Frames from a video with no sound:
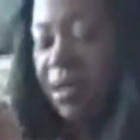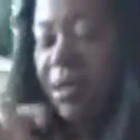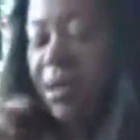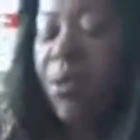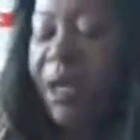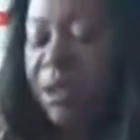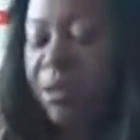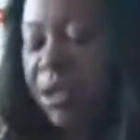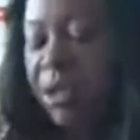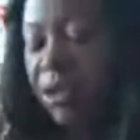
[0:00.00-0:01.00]
guys can
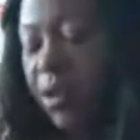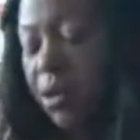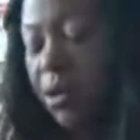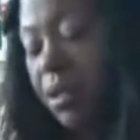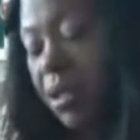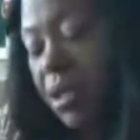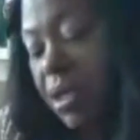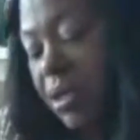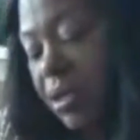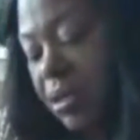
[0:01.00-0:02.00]
watch me struggle with
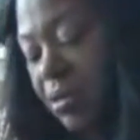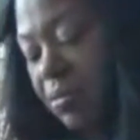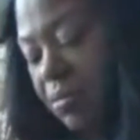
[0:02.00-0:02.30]
this.